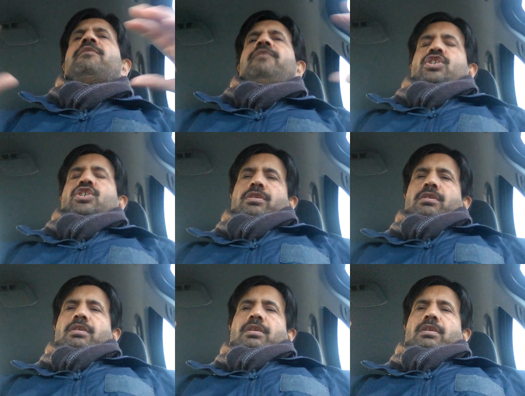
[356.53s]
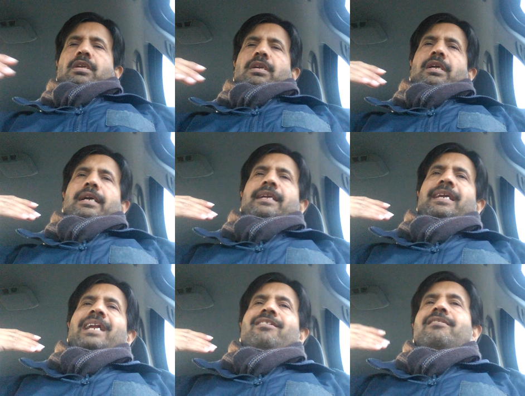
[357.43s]
infection
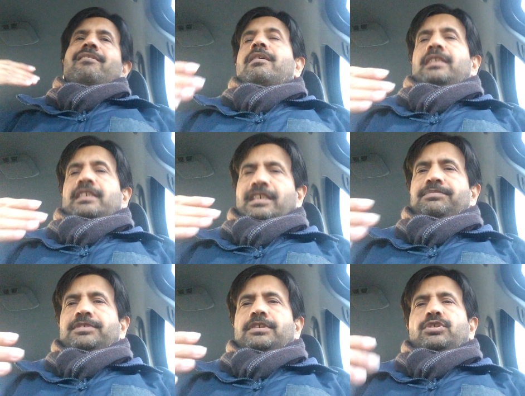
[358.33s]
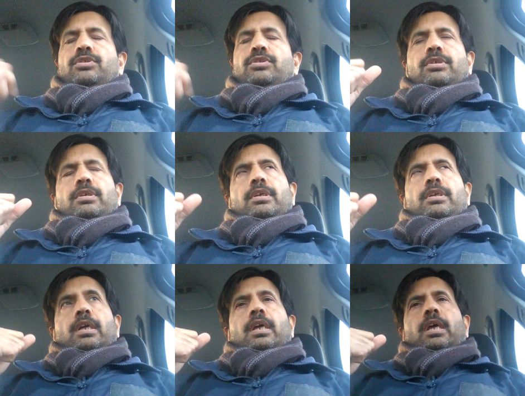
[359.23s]
can trigger the sepsis, you know.
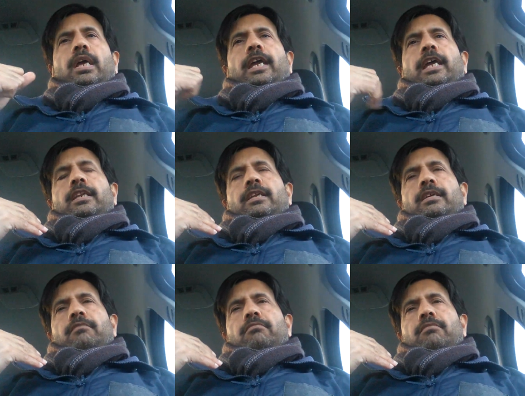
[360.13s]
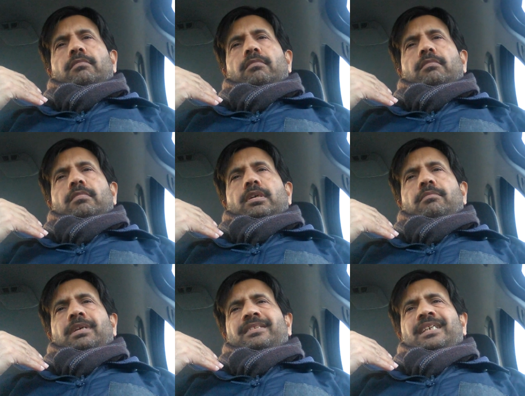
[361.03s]
And uh,
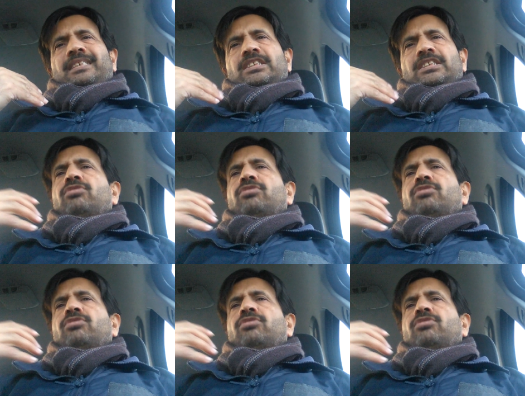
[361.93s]
but there are certain